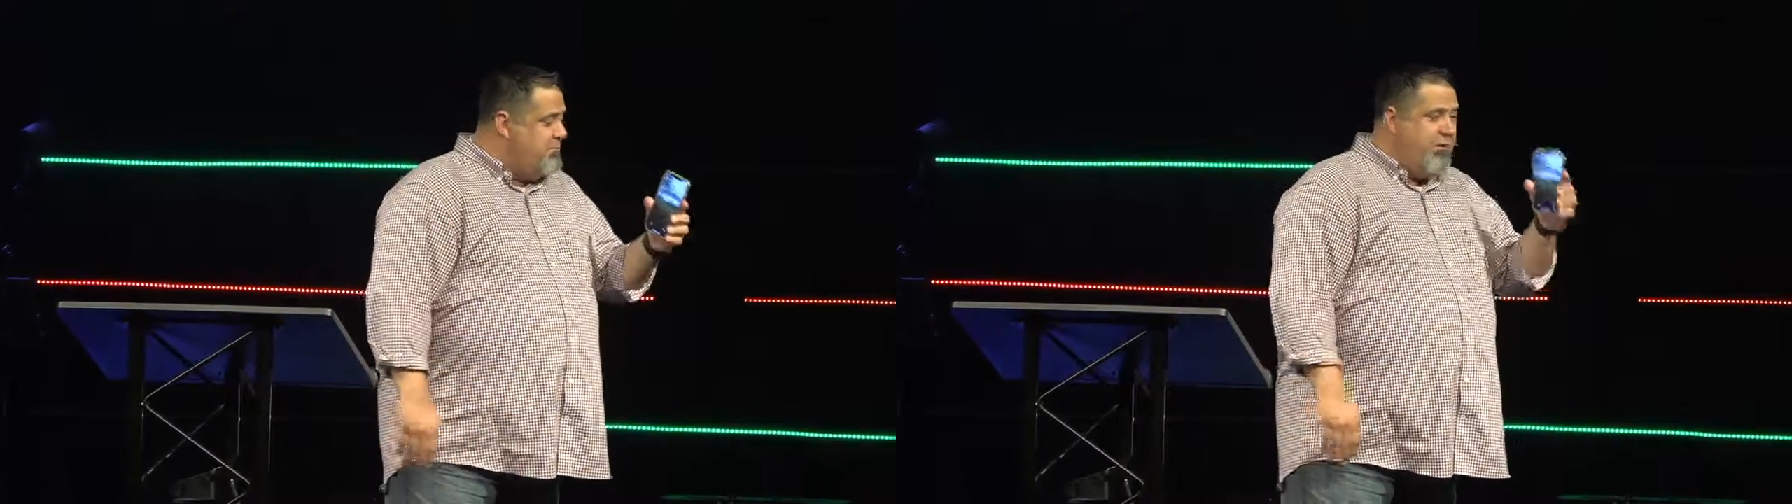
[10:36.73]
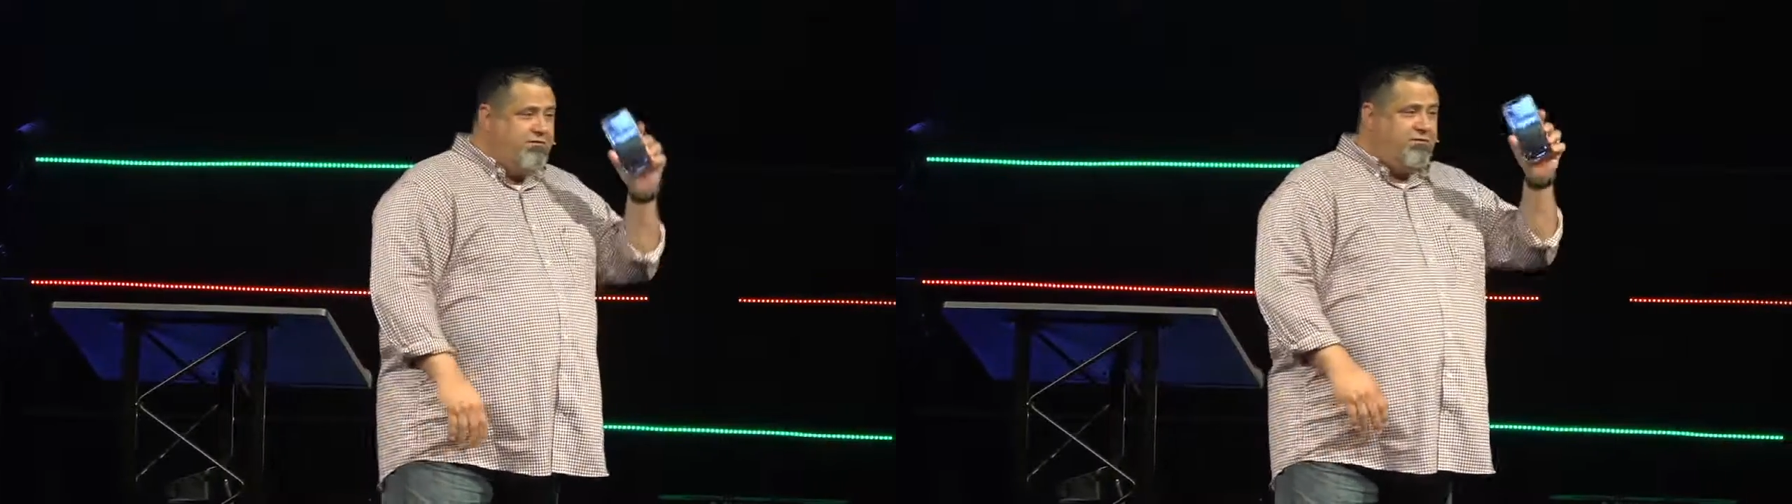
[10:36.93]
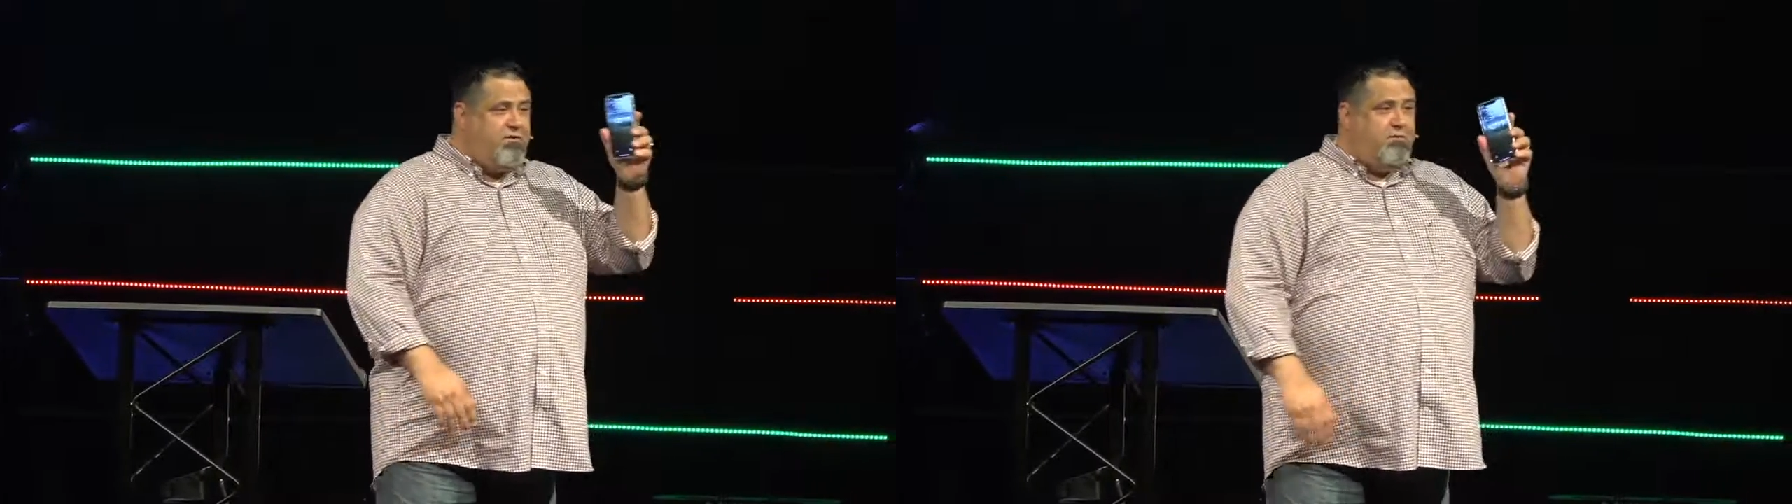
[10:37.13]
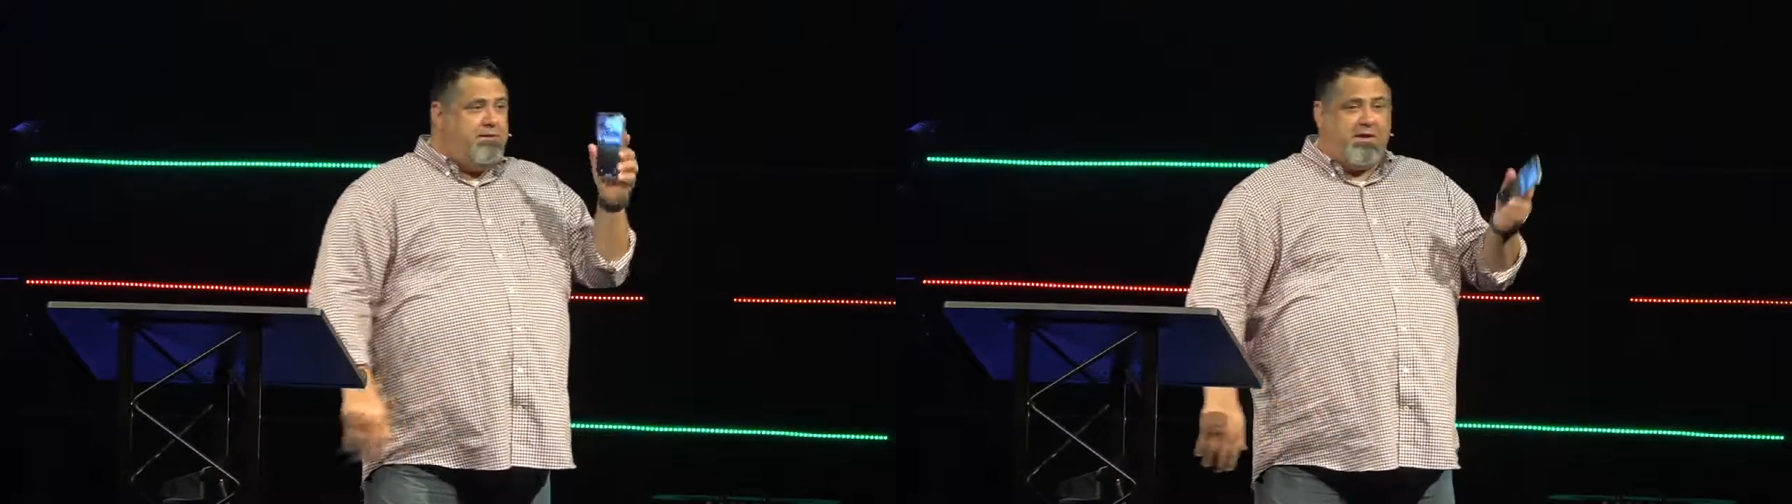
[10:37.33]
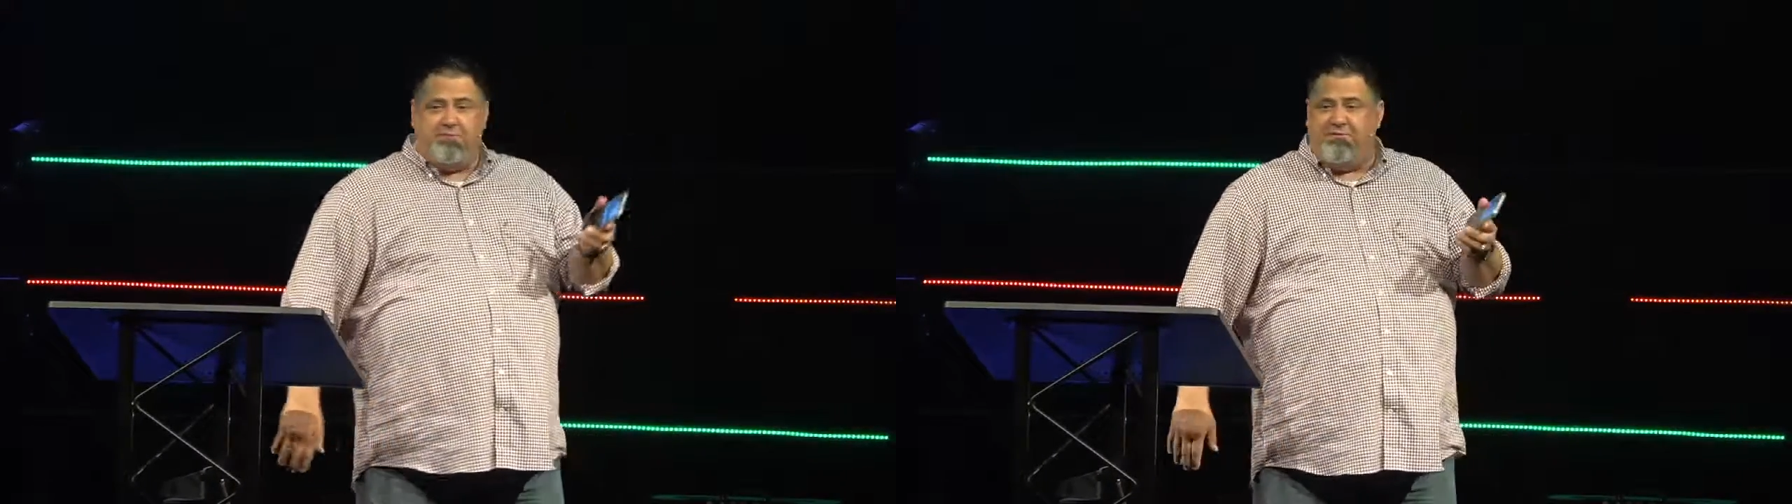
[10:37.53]
Most of you, you
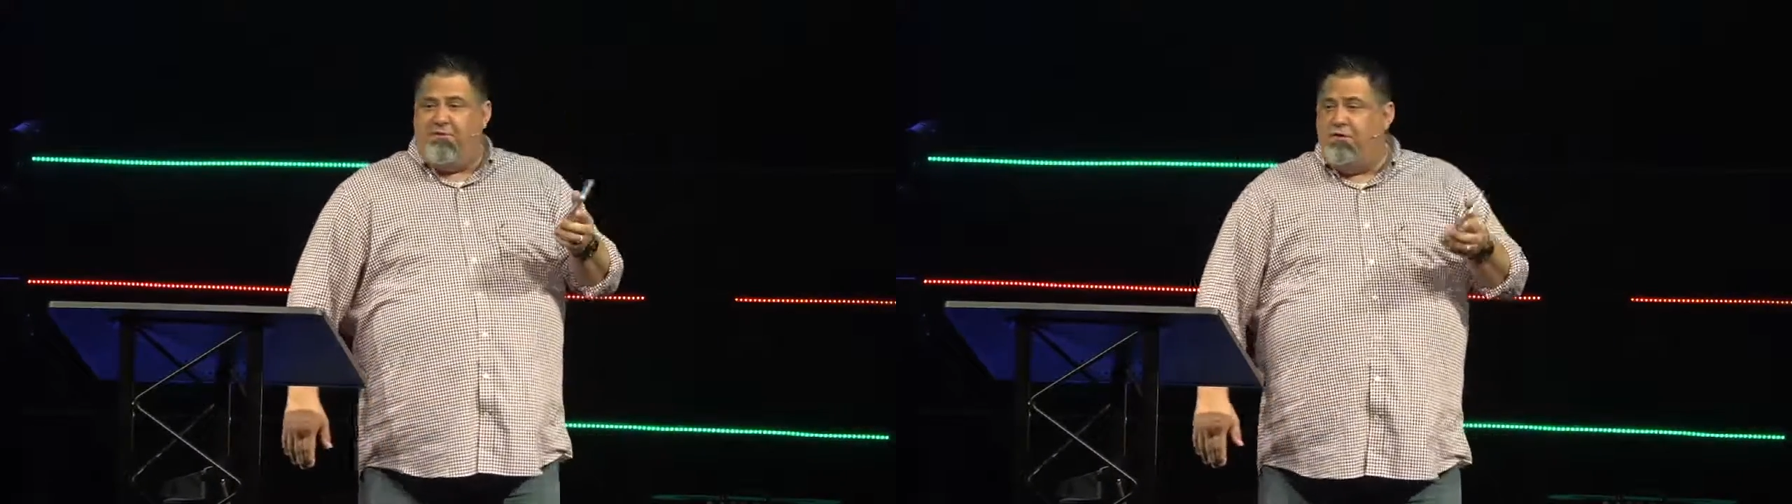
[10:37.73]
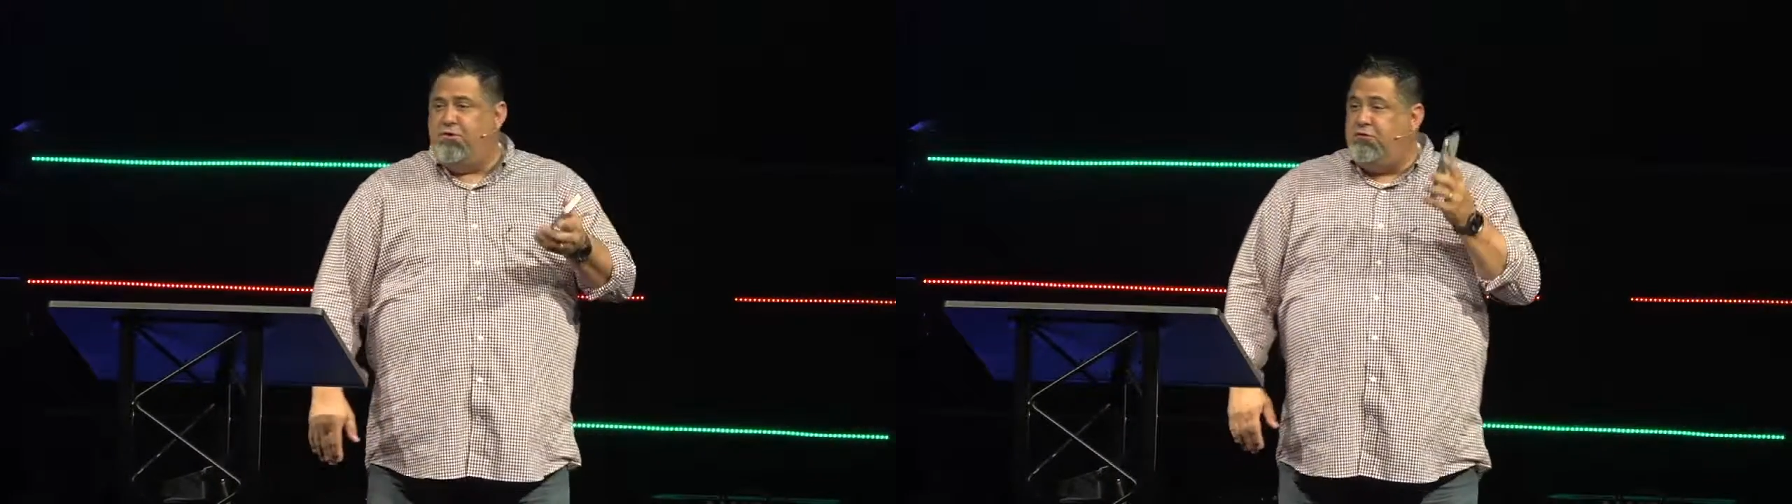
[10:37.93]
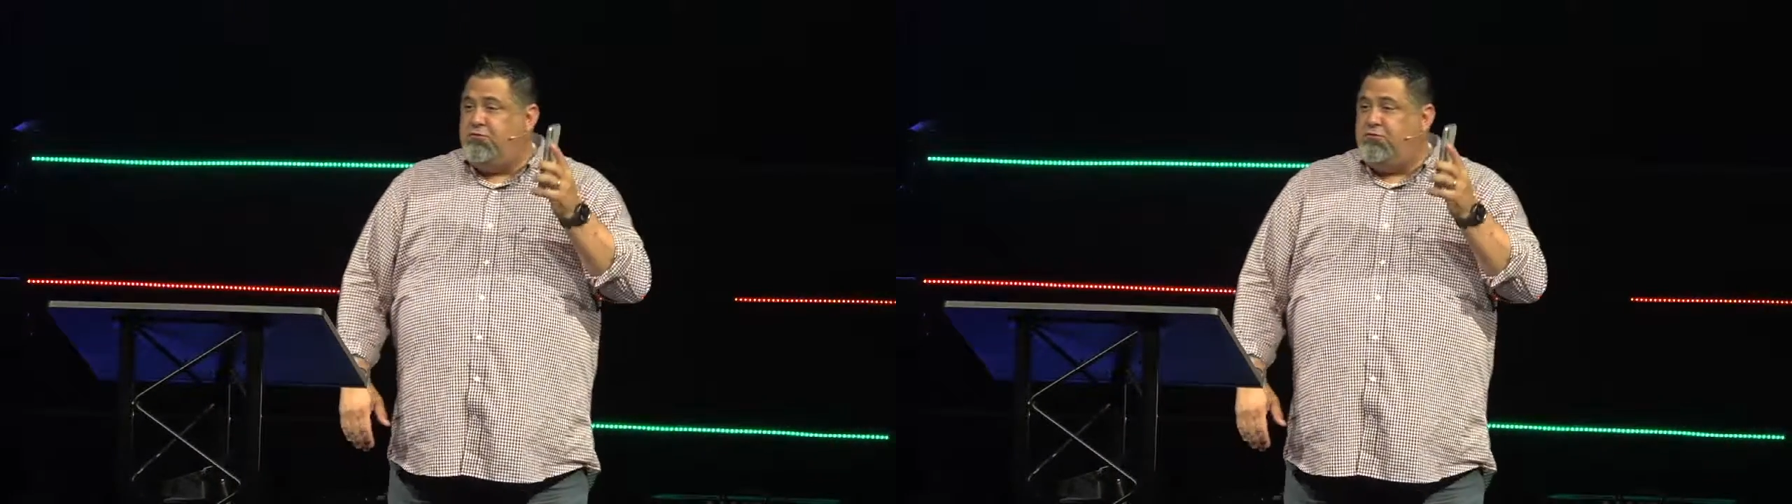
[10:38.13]
pick up your phone